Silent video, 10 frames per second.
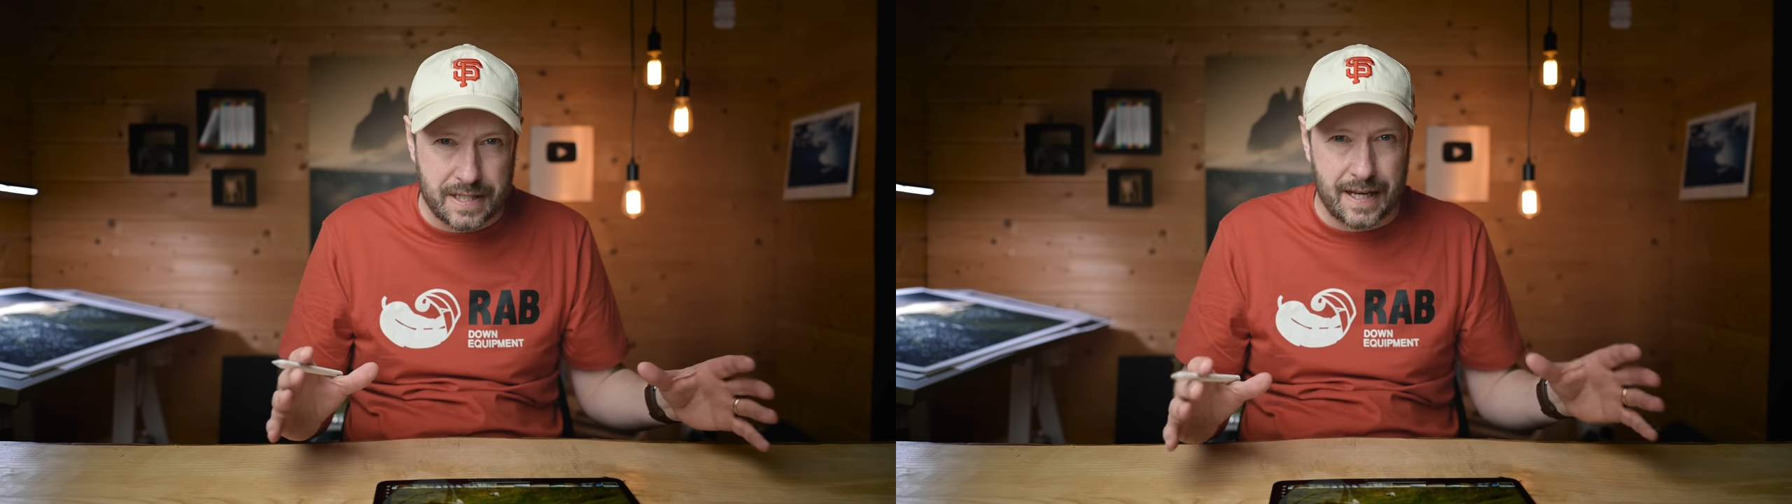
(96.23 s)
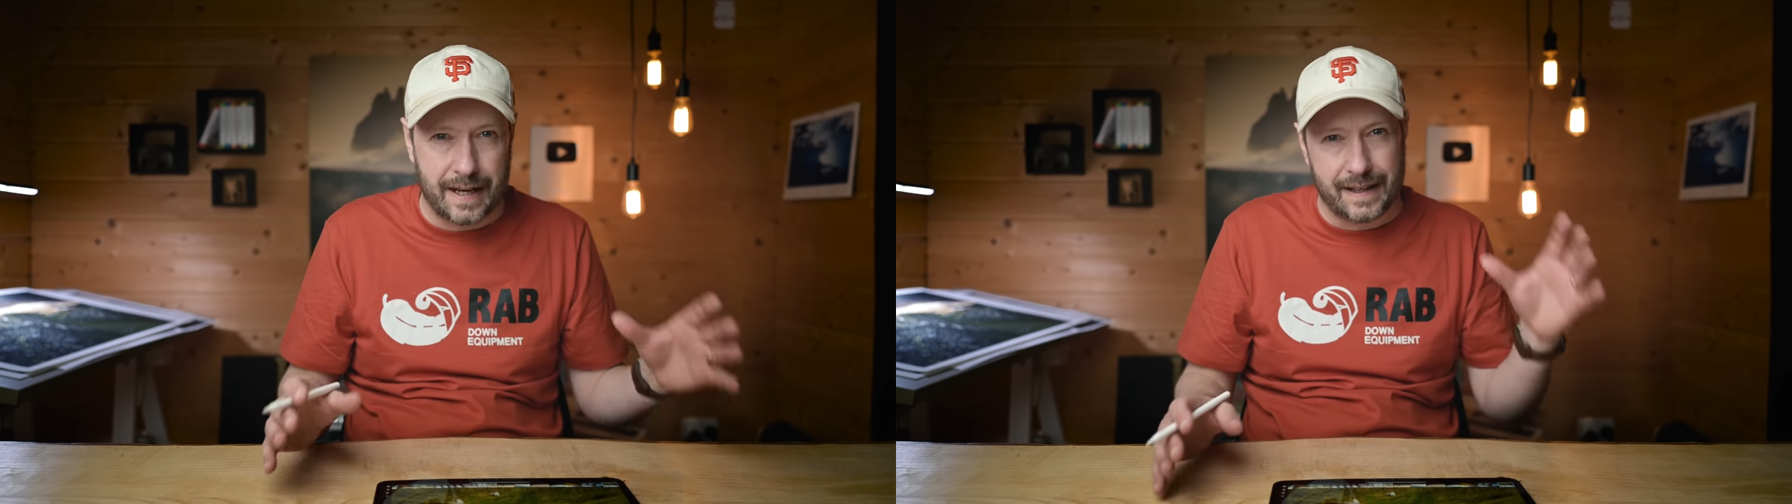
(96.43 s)

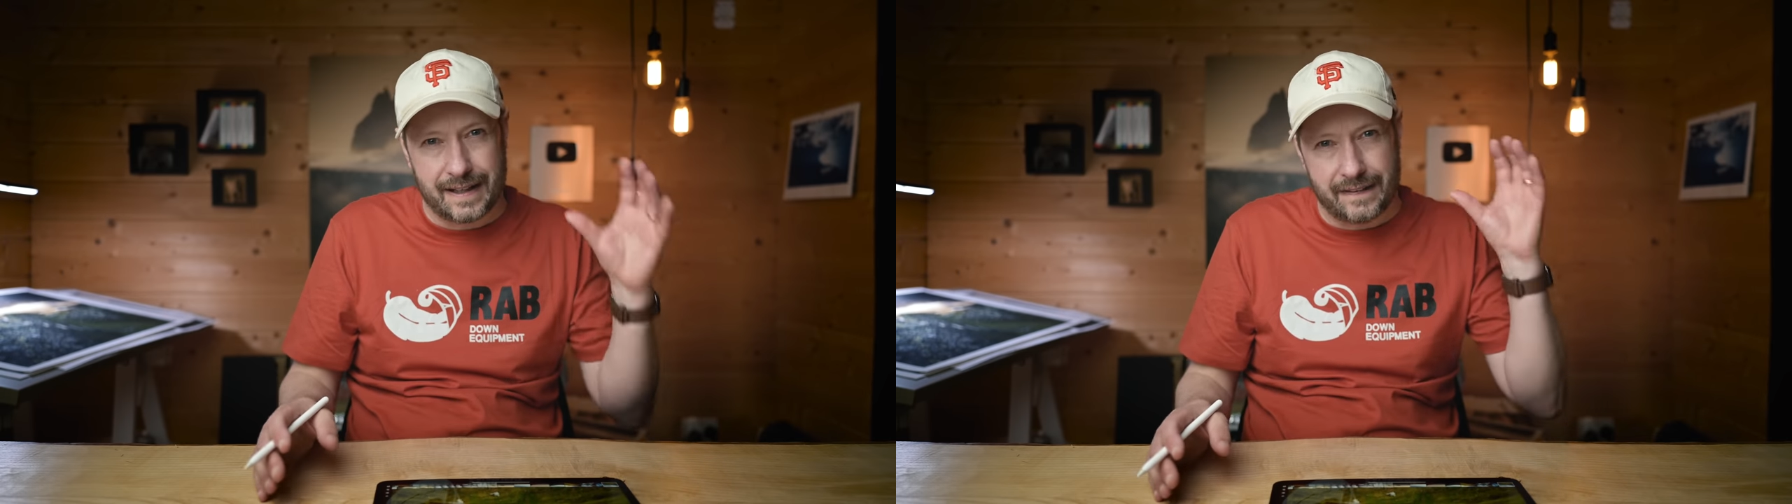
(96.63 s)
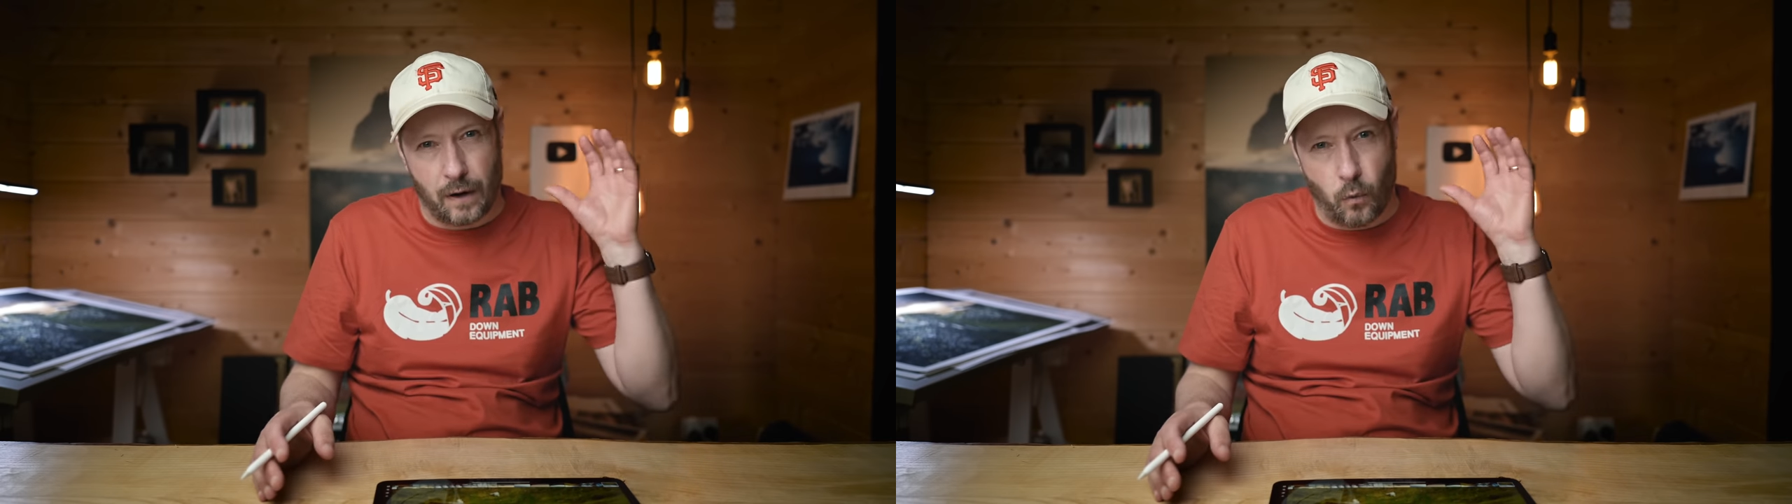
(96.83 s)

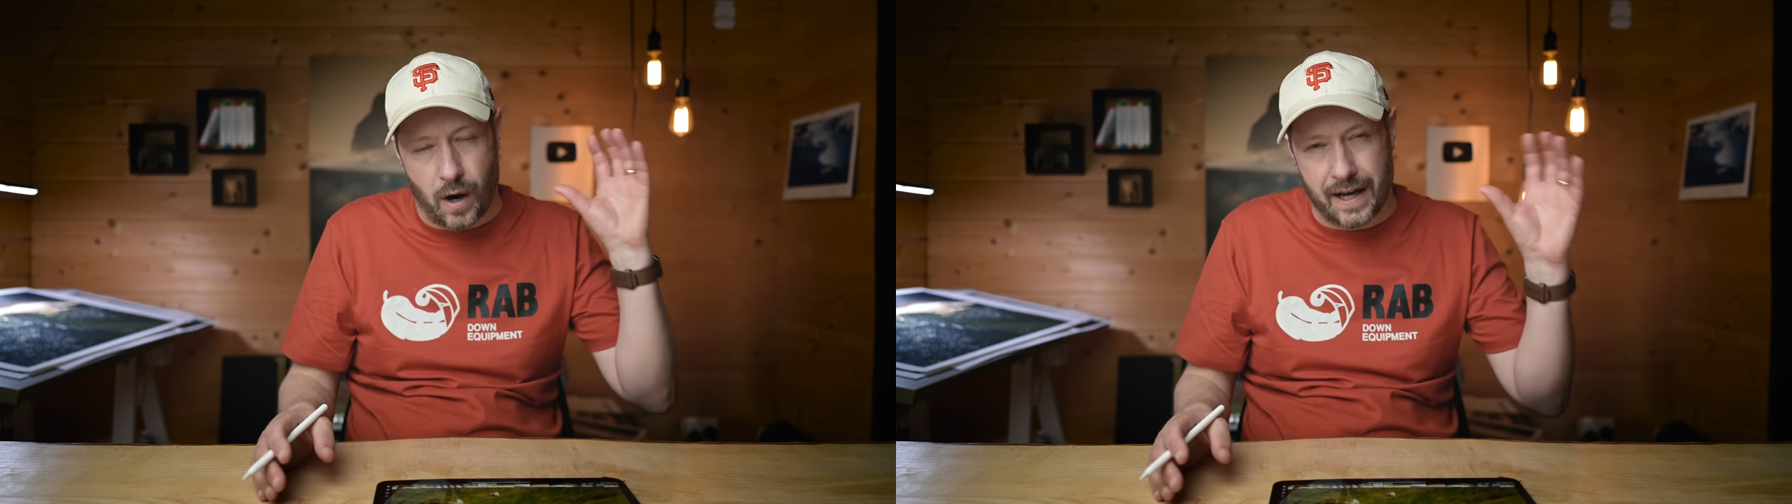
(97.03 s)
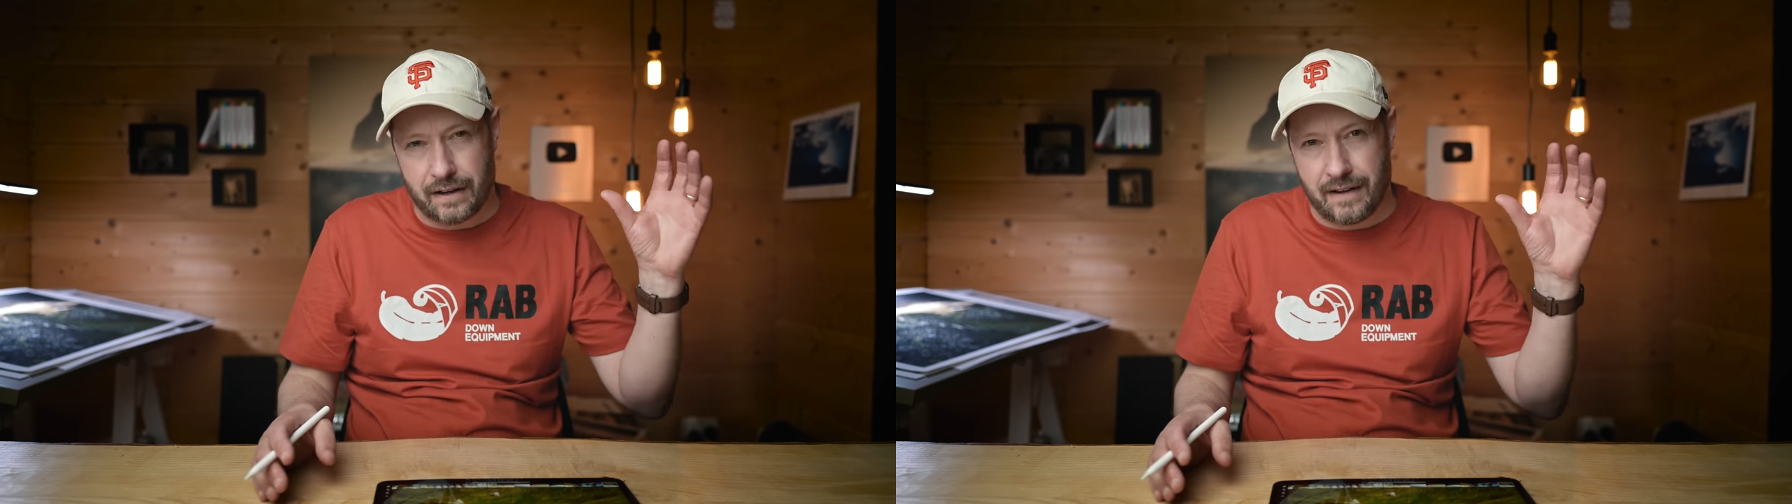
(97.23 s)
take at that
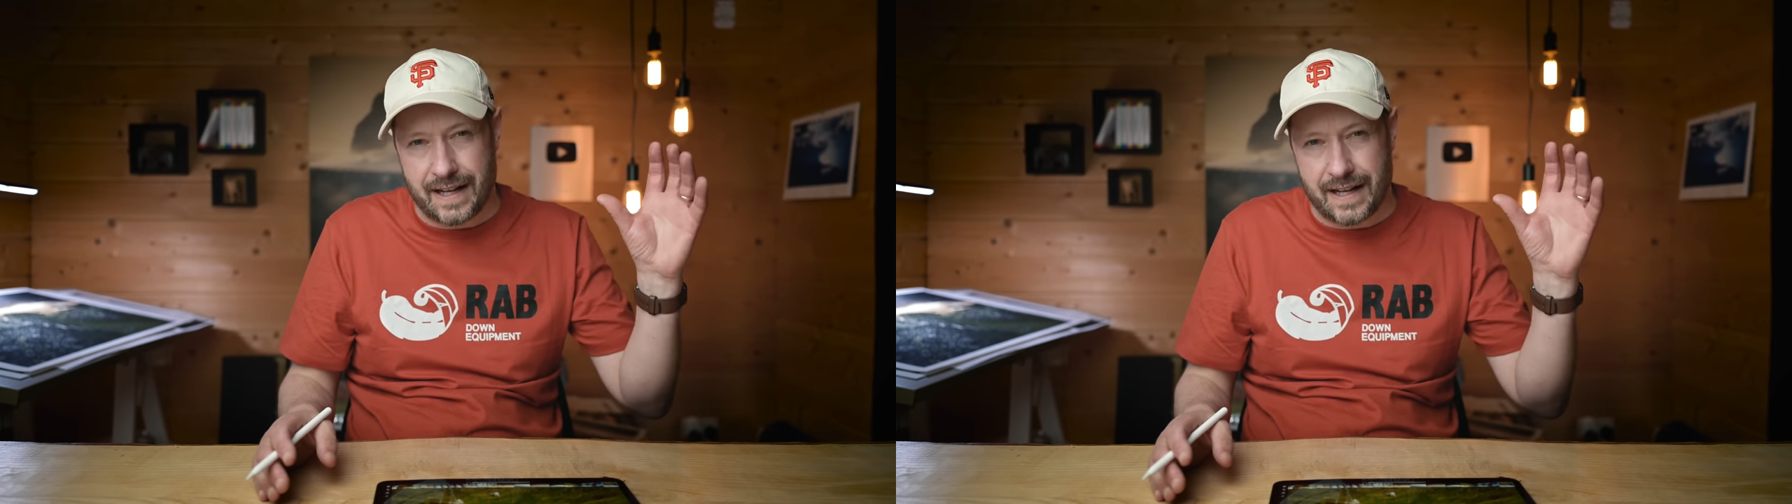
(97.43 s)
wider